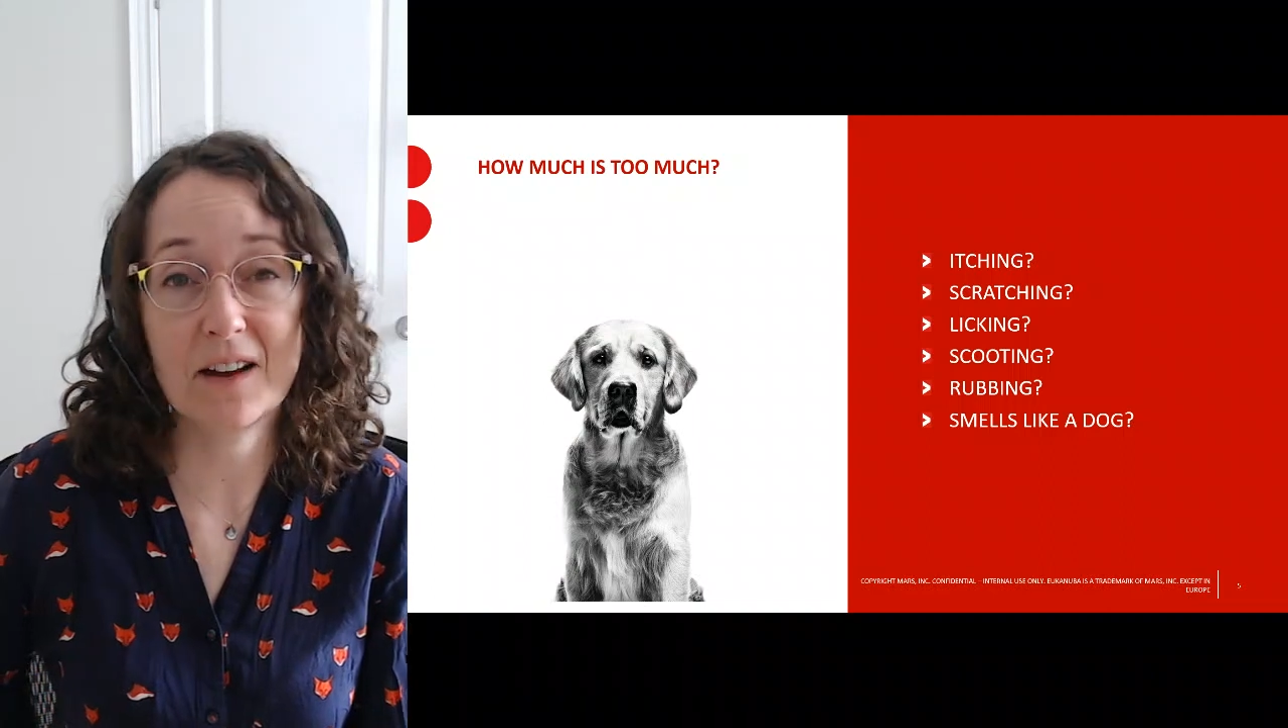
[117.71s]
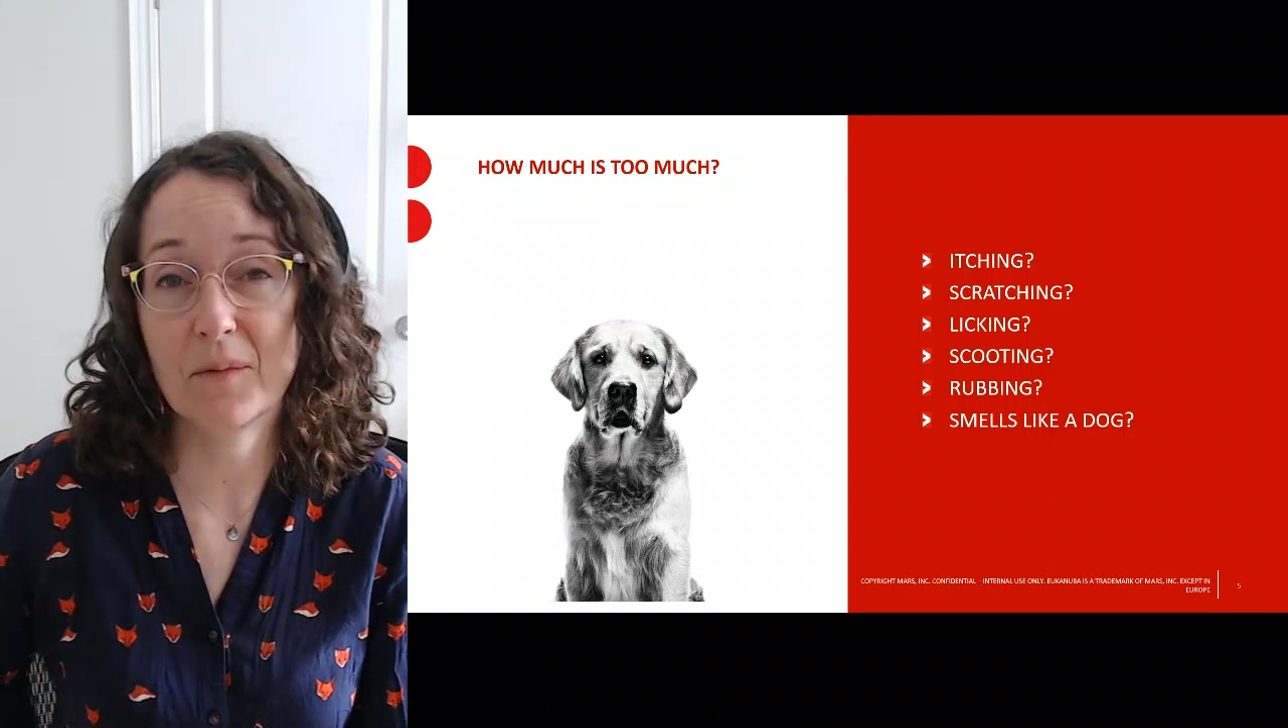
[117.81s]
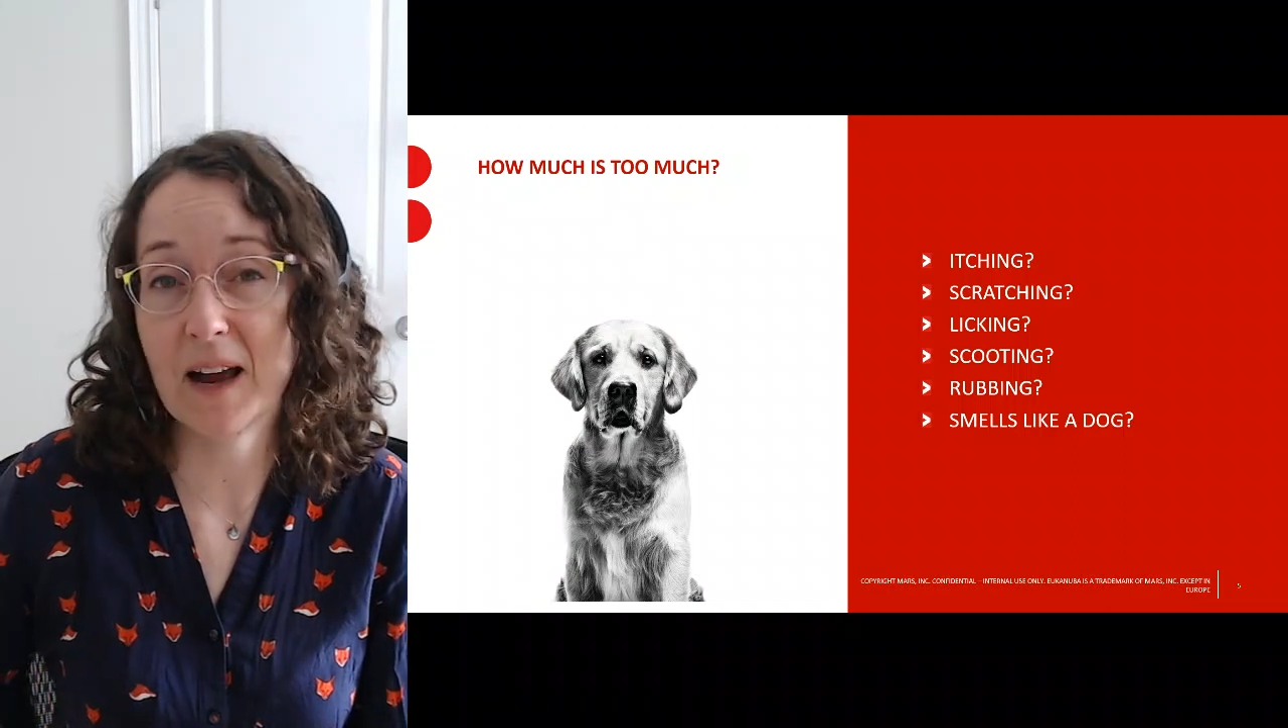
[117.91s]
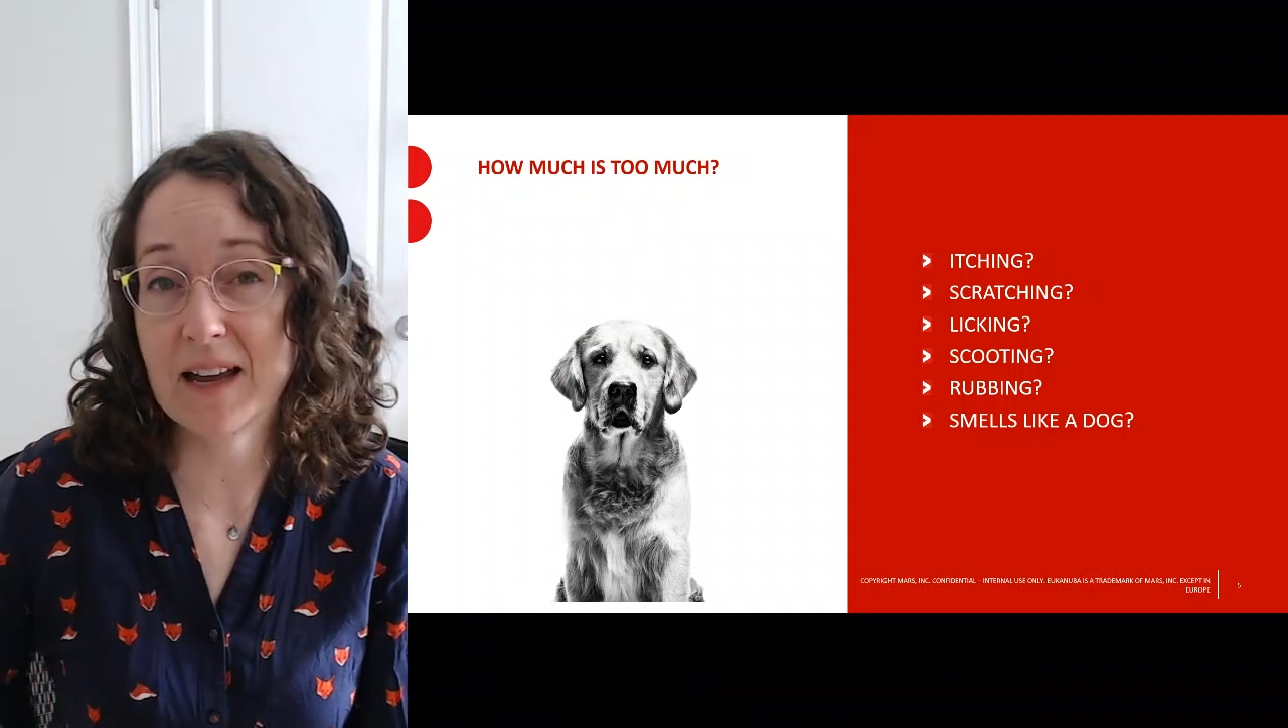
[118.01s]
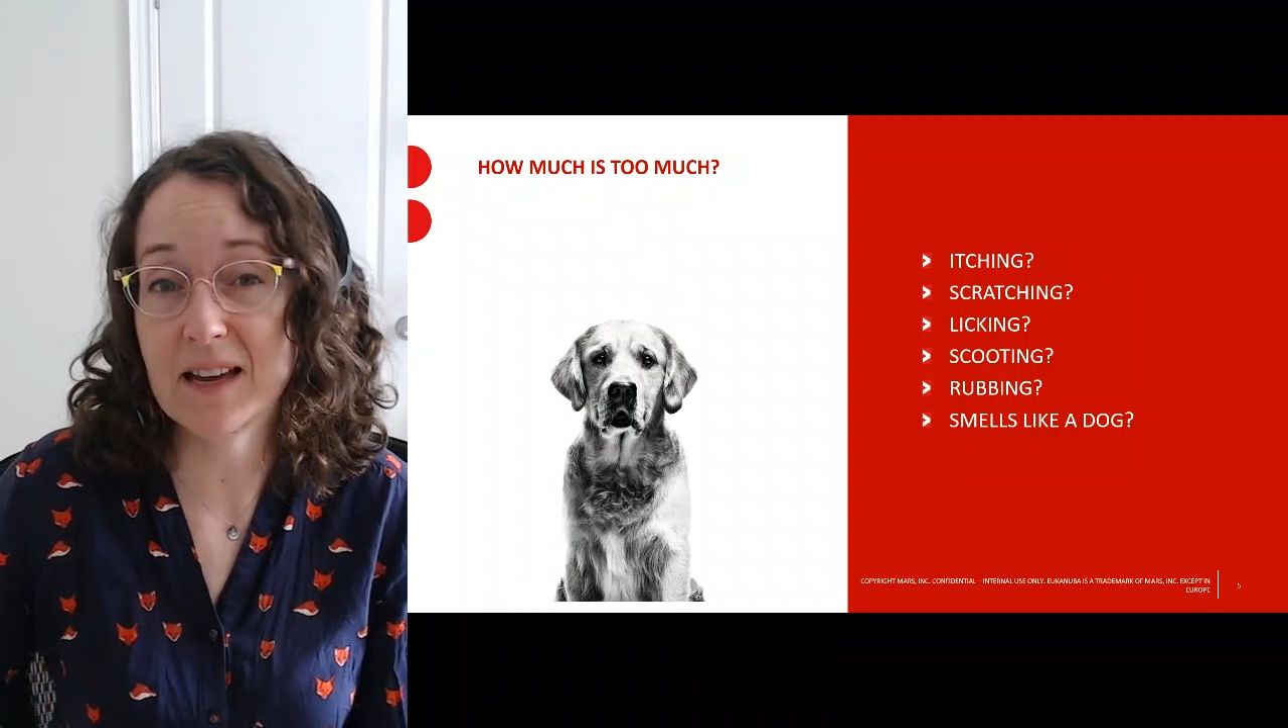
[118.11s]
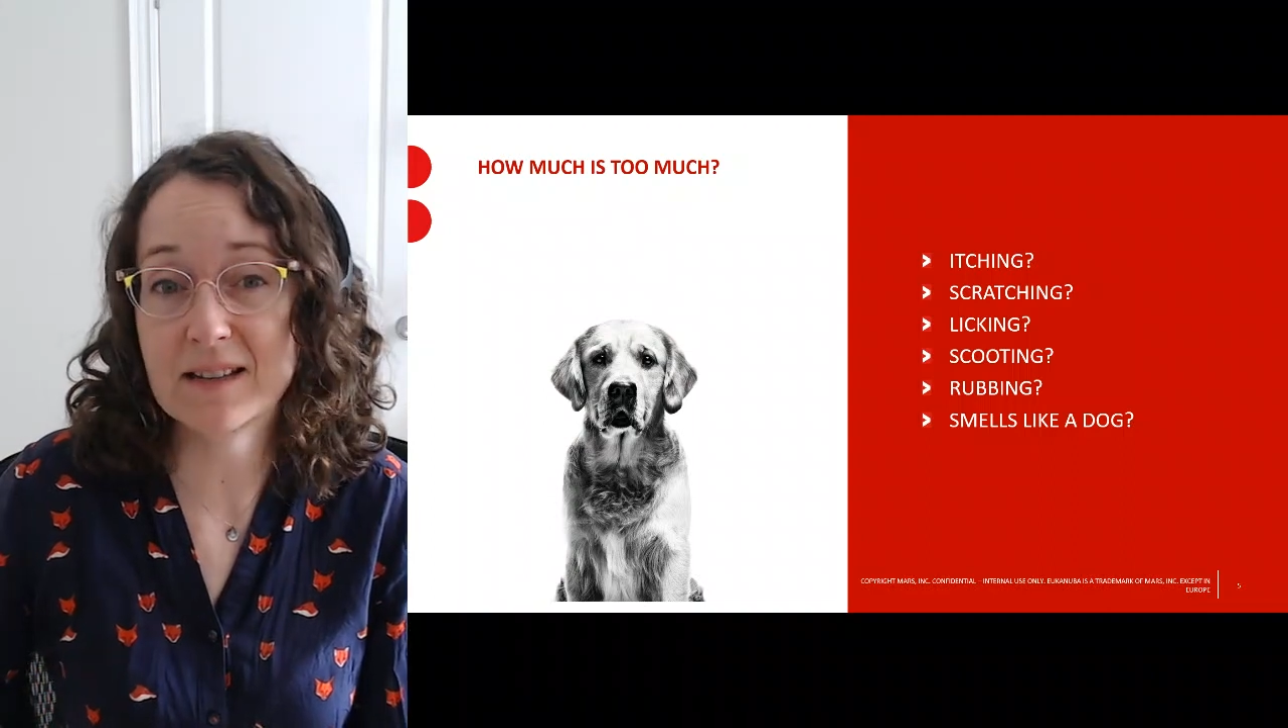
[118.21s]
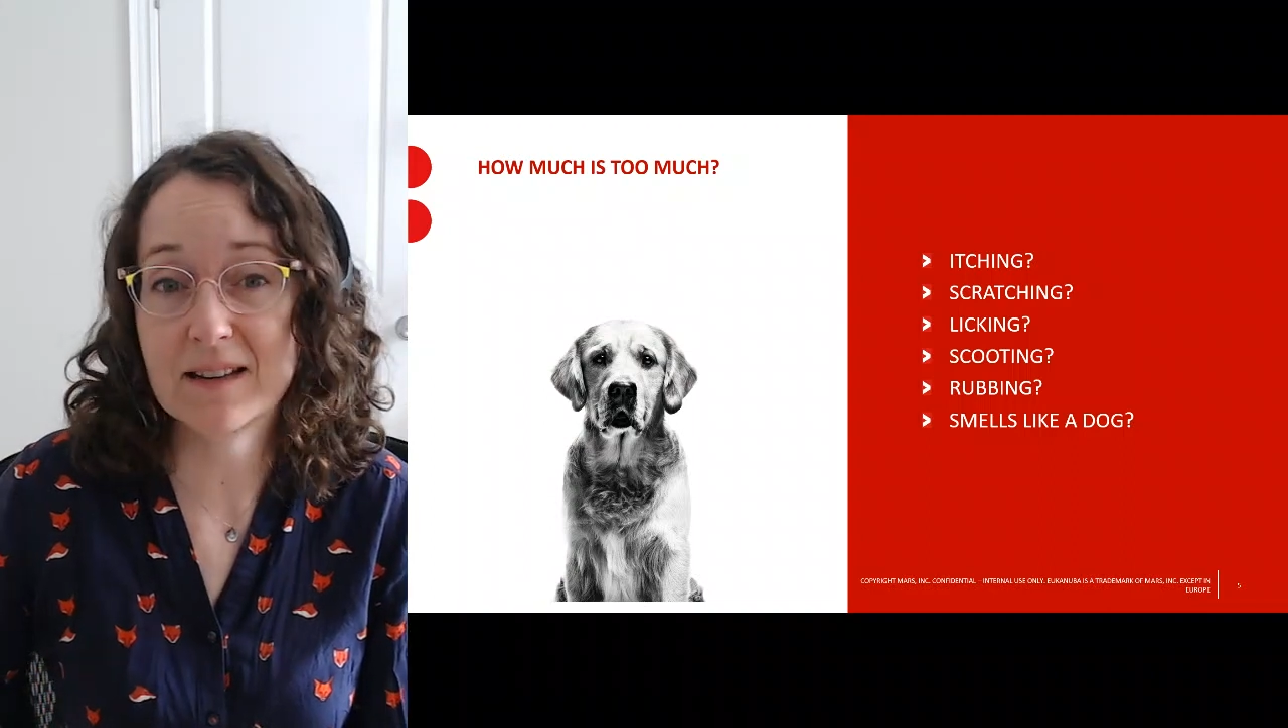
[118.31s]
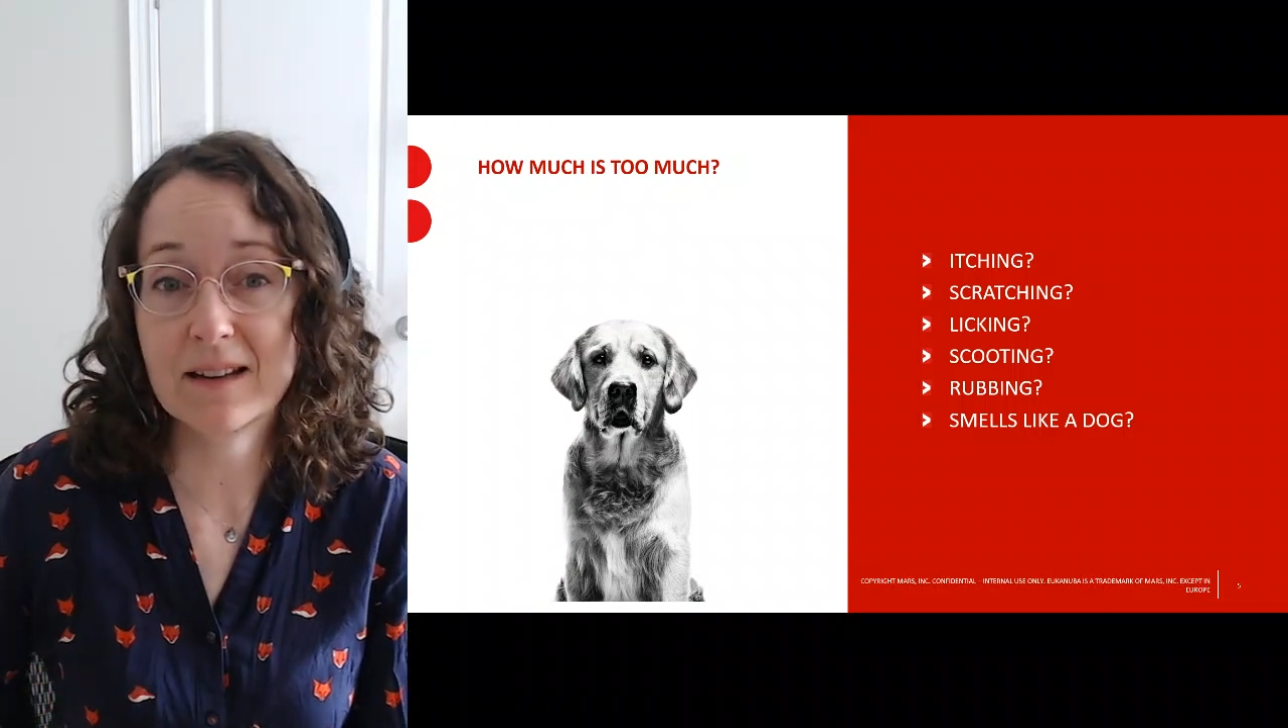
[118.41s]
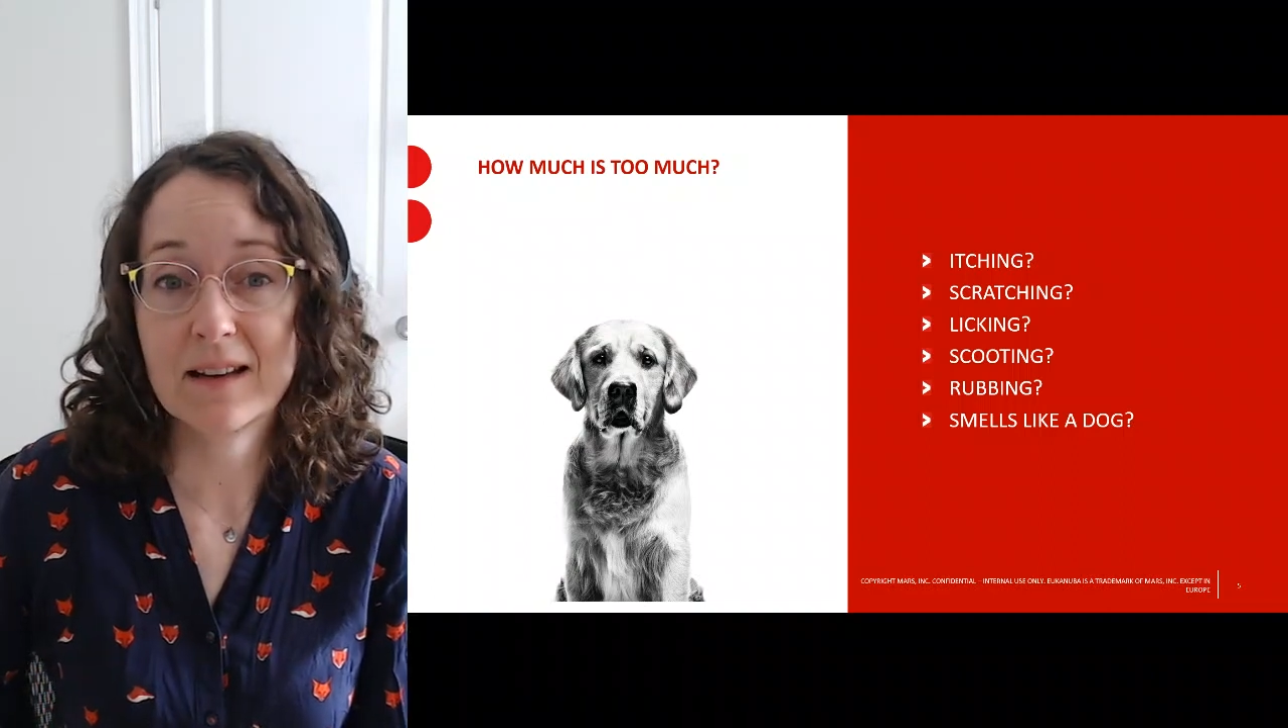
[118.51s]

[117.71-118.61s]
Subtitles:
right?